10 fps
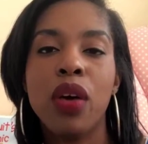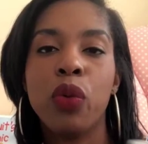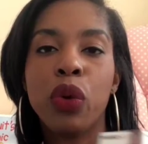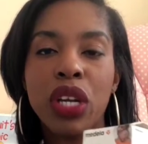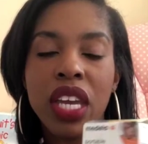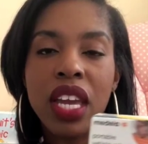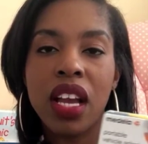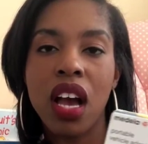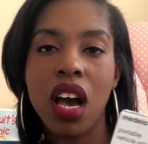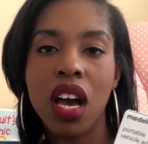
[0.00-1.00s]
working
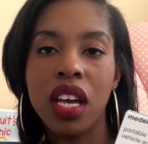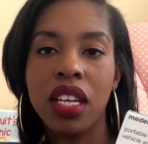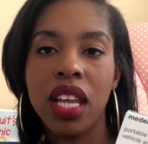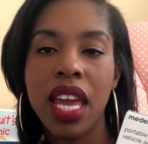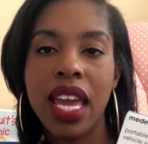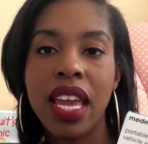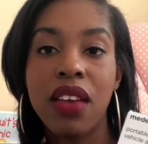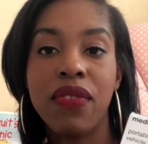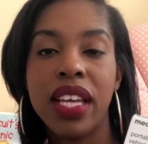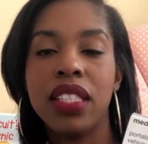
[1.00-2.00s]
on a
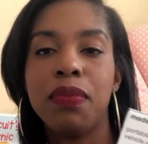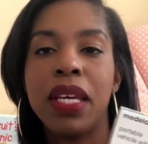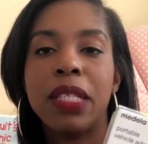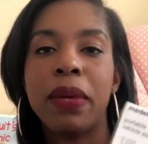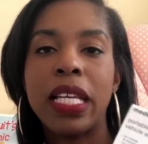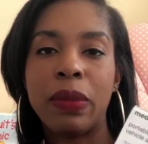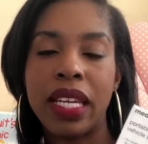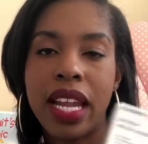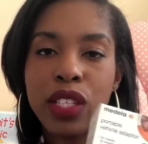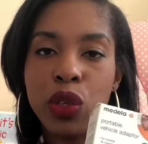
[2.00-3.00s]
event, because my husband
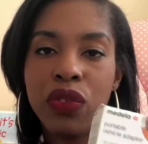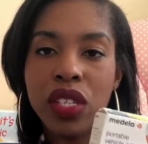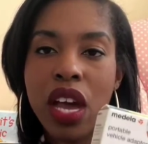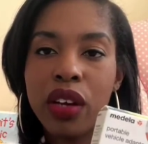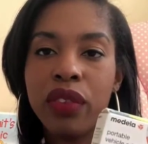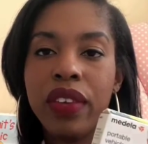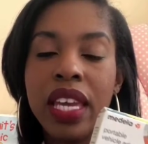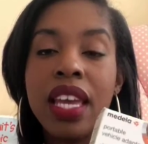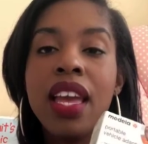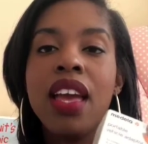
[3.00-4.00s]
and I do
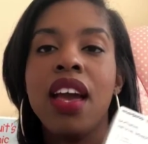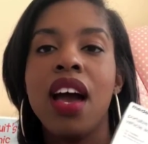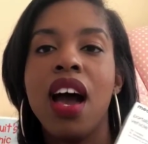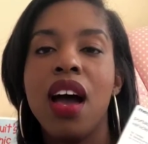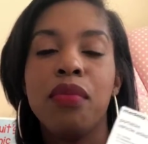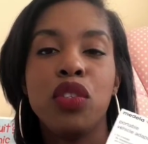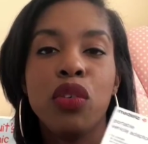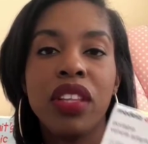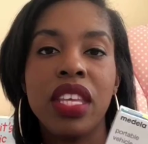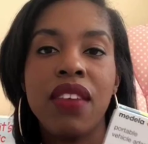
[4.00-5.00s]
photography,
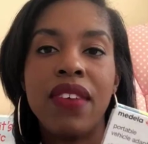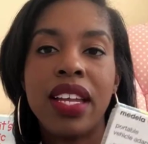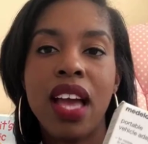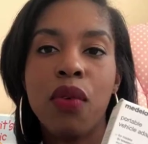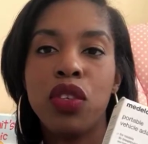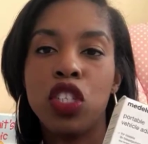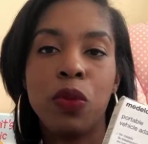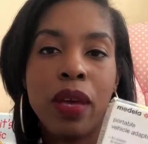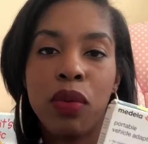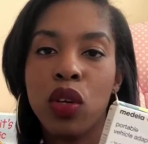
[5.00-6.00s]
during the event I would just
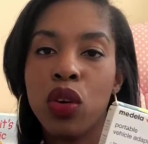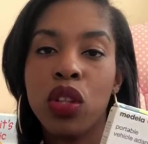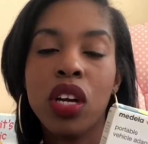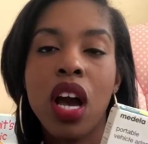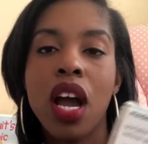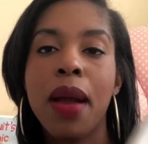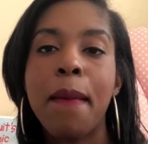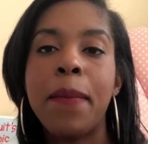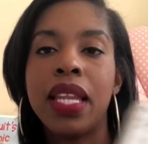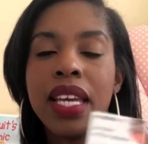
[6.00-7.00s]
be able to go to the car,
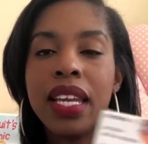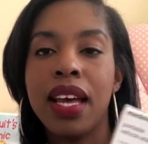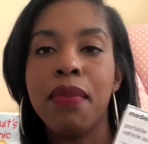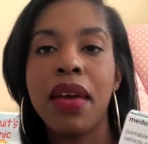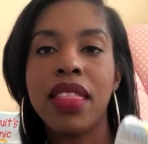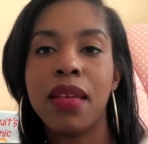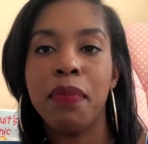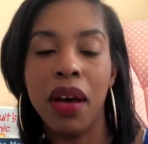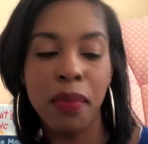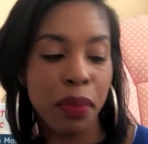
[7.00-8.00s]
plug it up, and then
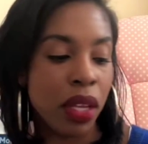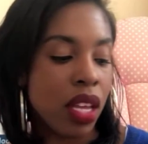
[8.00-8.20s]
pump.